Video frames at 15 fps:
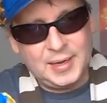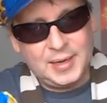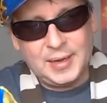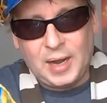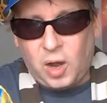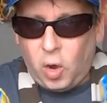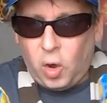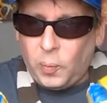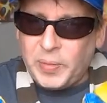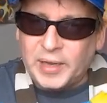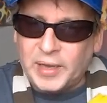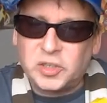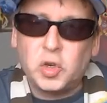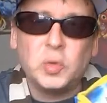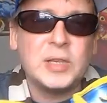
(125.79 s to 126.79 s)
And I hope
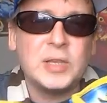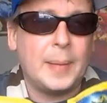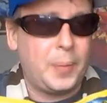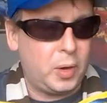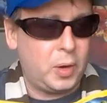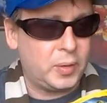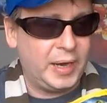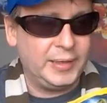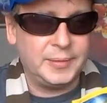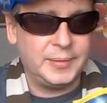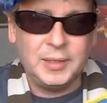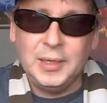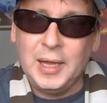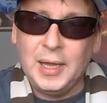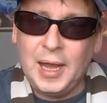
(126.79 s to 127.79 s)
that shows up all right.
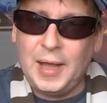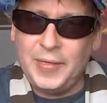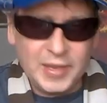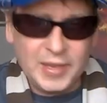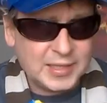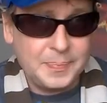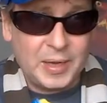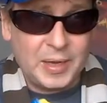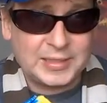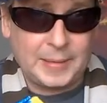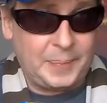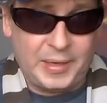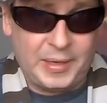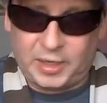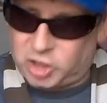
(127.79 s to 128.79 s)
Uh, this must
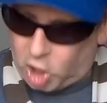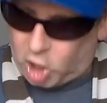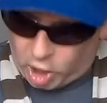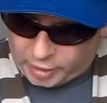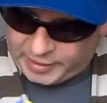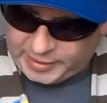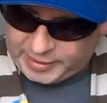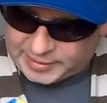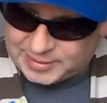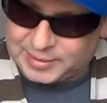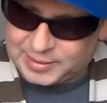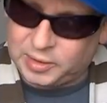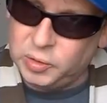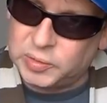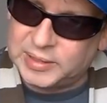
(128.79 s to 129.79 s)
have been a Target
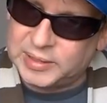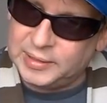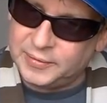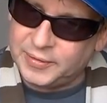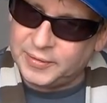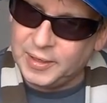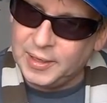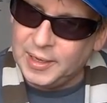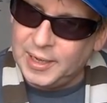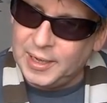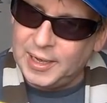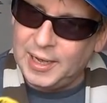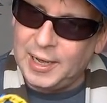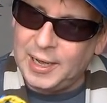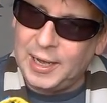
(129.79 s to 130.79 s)
exclusive.
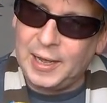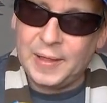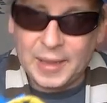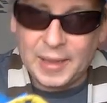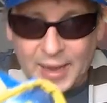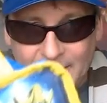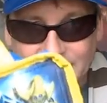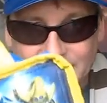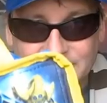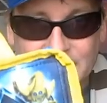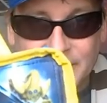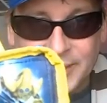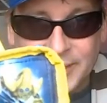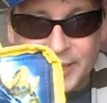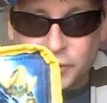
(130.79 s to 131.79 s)
Uh, it has
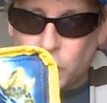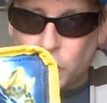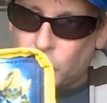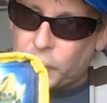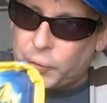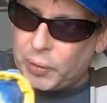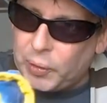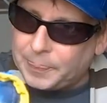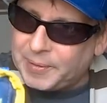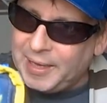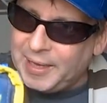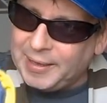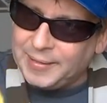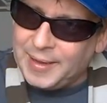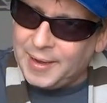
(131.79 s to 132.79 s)
a Nitro Crypt
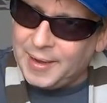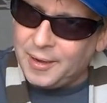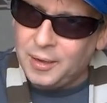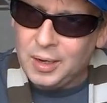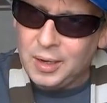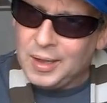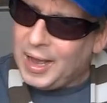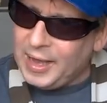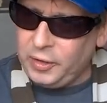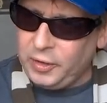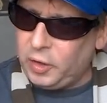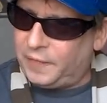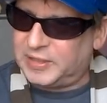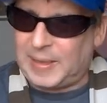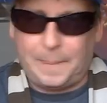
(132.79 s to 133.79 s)
King there. I don't
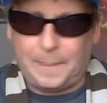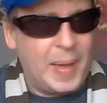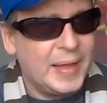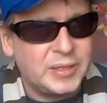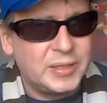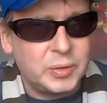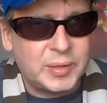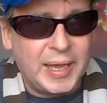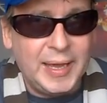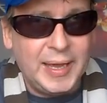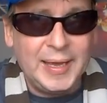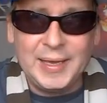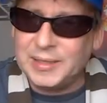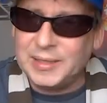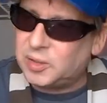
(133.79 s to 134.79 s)
know if it's a pencil
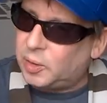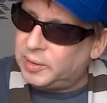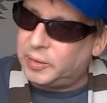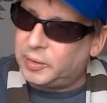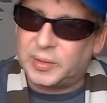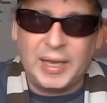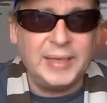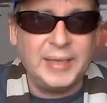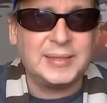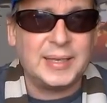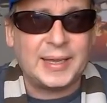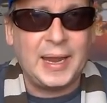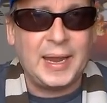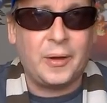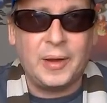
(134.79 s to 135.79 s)
case or a little case
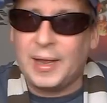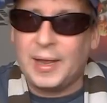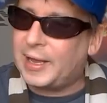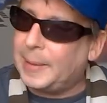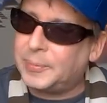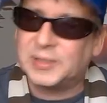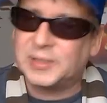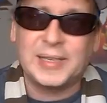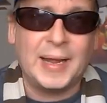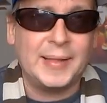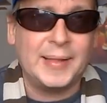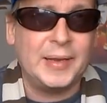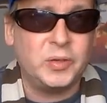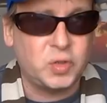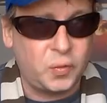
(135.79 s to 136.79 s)
to carry a couple
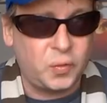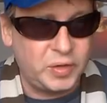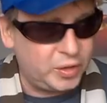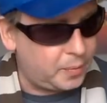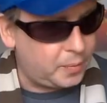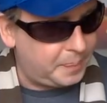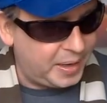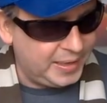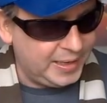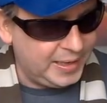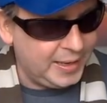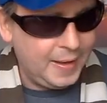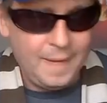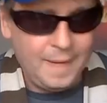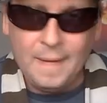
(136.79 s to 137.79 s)
Skylanders over to your
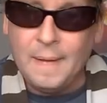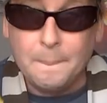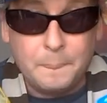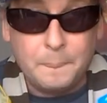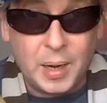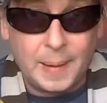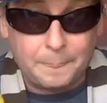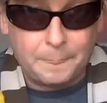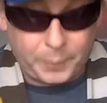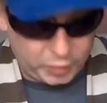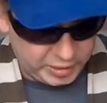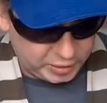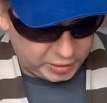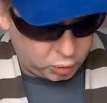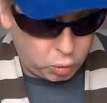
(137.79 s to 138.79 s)
buddy, but
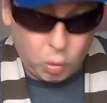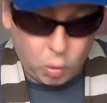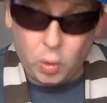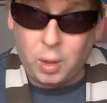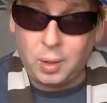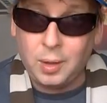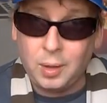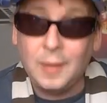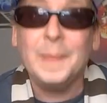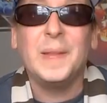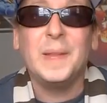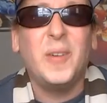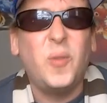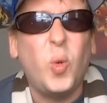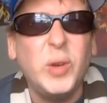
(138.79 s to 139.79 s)
pretty cool.
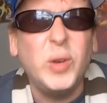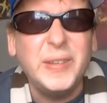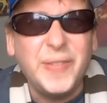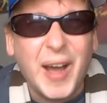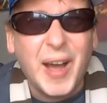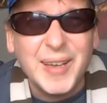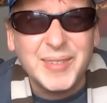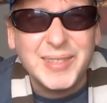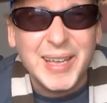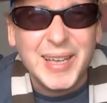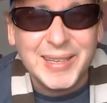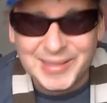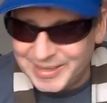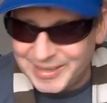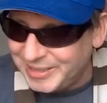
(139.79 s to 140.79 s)
forty-five
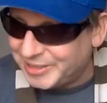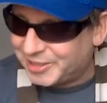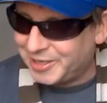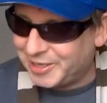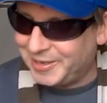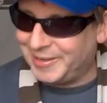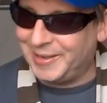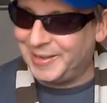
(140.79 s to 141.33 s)
cents each.